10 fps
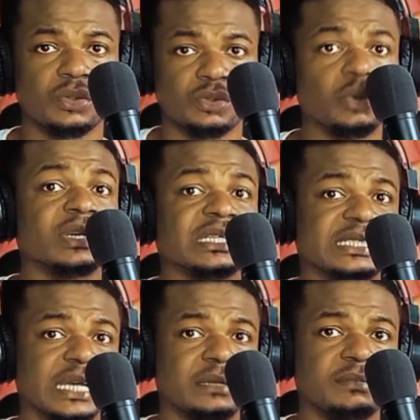You
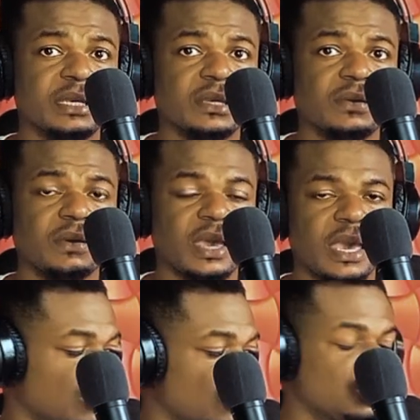understand me?
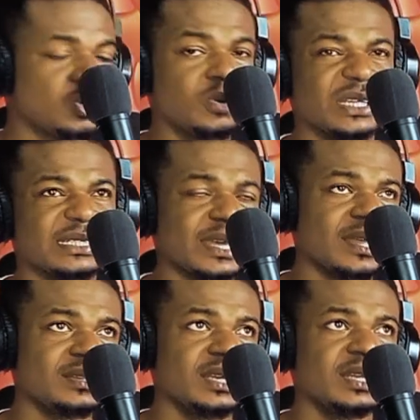Okay, so the
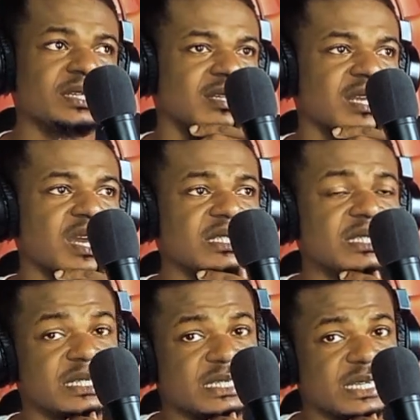second thing is there is this
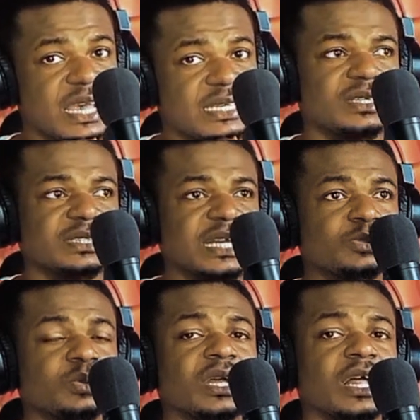exercise that
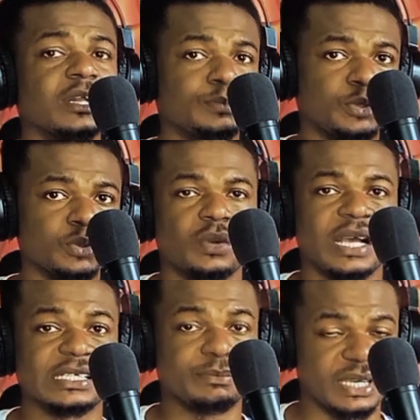will help you
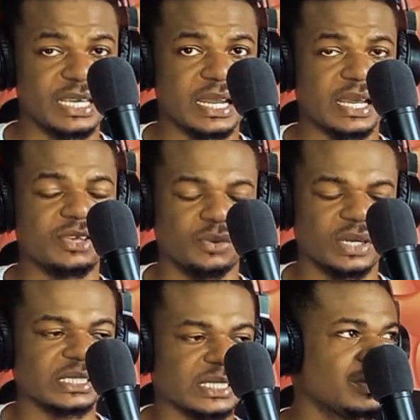as a beginner. You
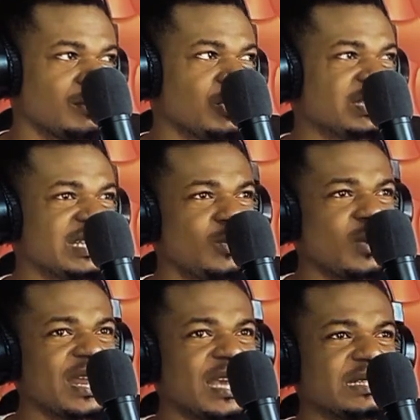understand? Mostly
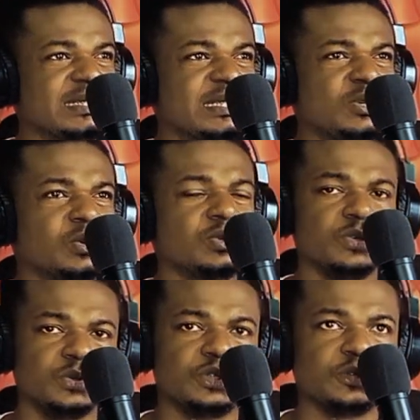when I see on
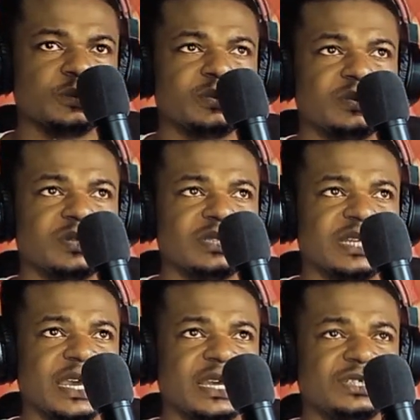YouTube,
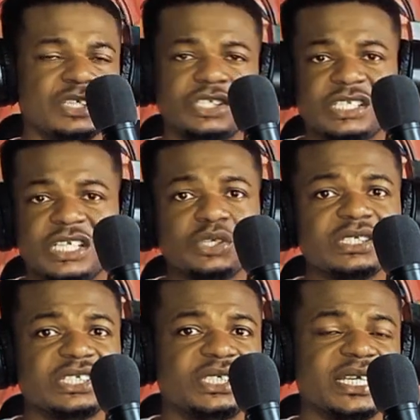they
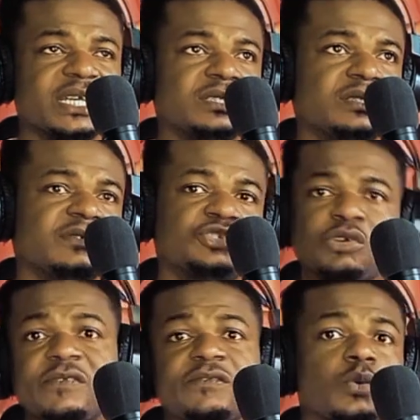just take it
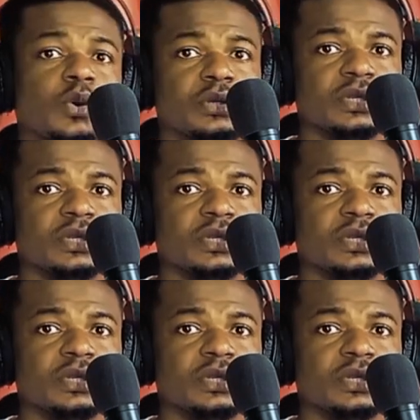straightforward.